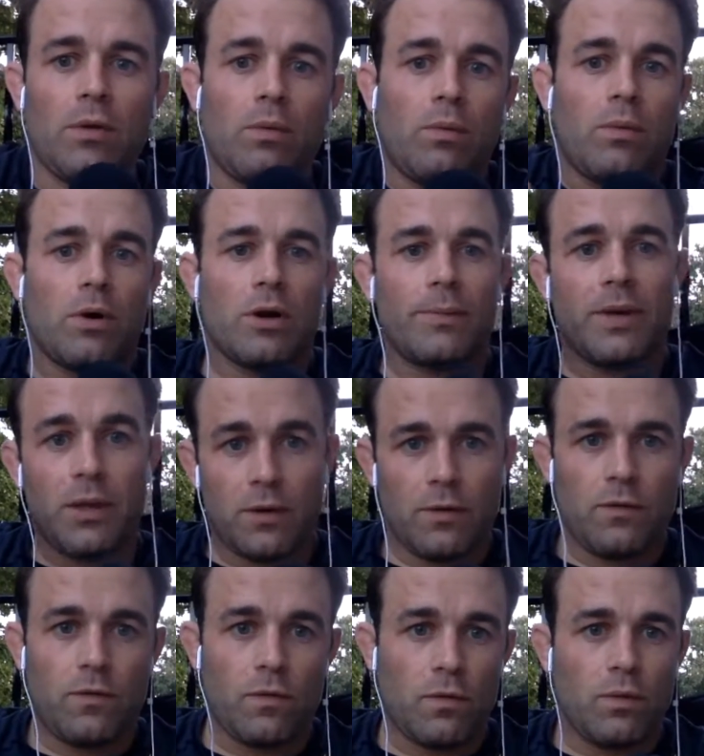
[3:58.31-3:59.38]
What am I going to
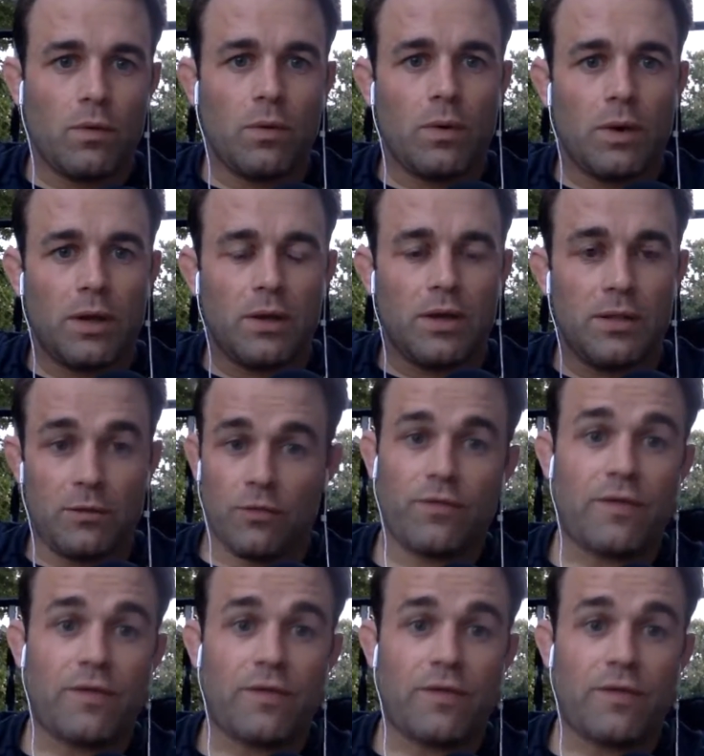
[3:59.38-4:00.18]
do in those